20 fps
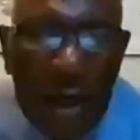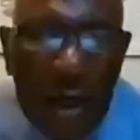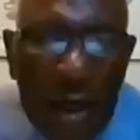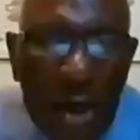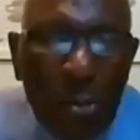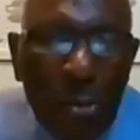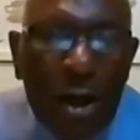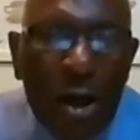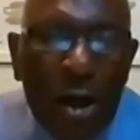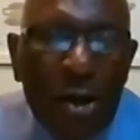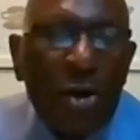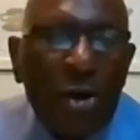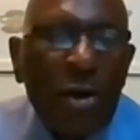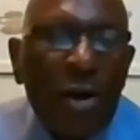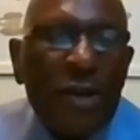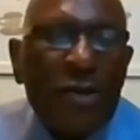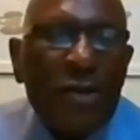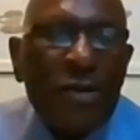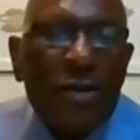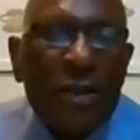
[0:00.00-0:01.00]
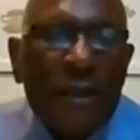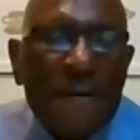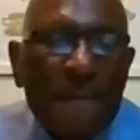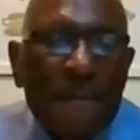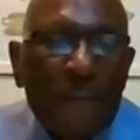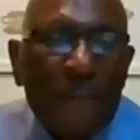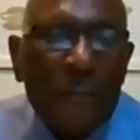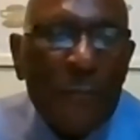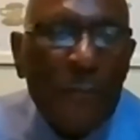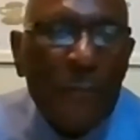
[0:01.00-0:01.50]
way. But unto
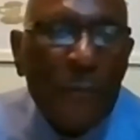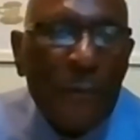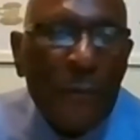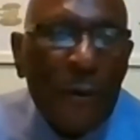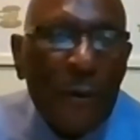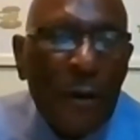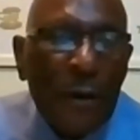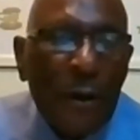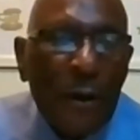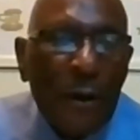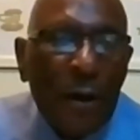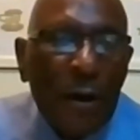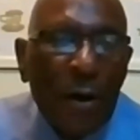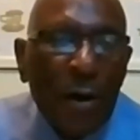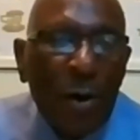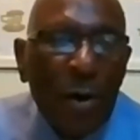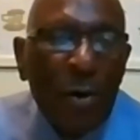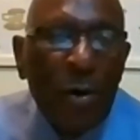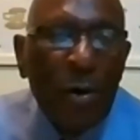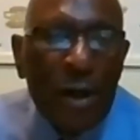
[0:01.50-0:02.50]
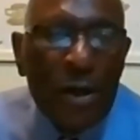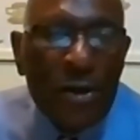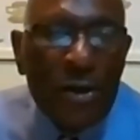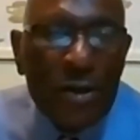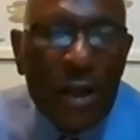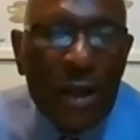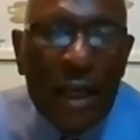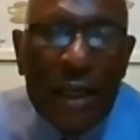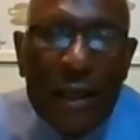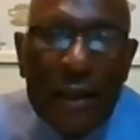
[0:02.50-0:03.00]
us who are
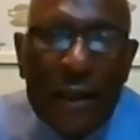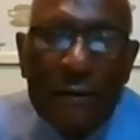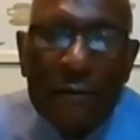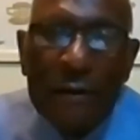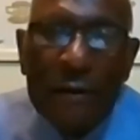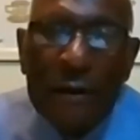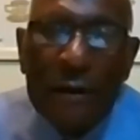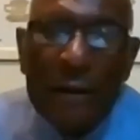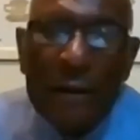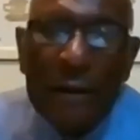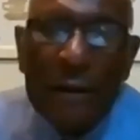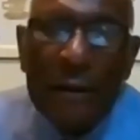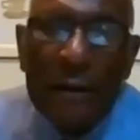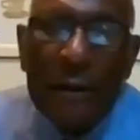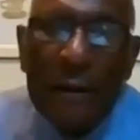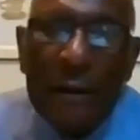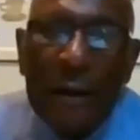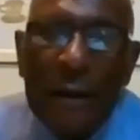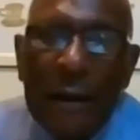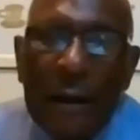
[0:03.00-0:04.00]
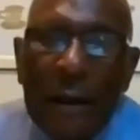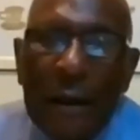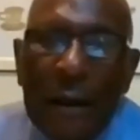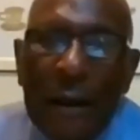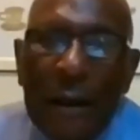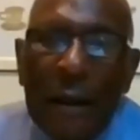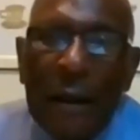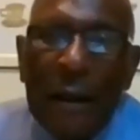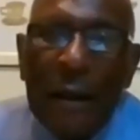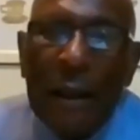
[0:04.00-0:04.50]
saved,
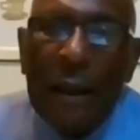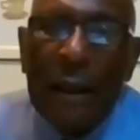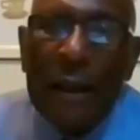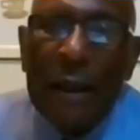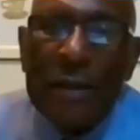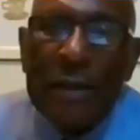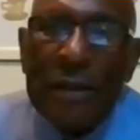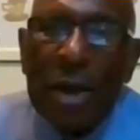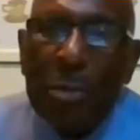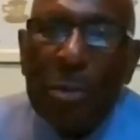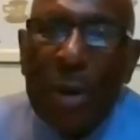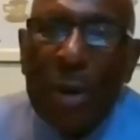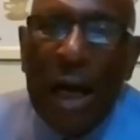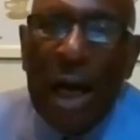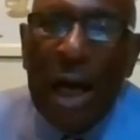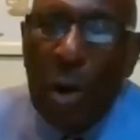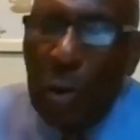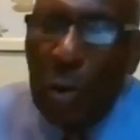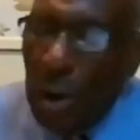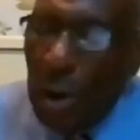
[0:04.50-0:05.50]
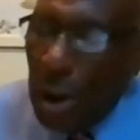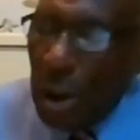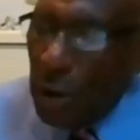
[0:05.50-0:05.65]
it is the power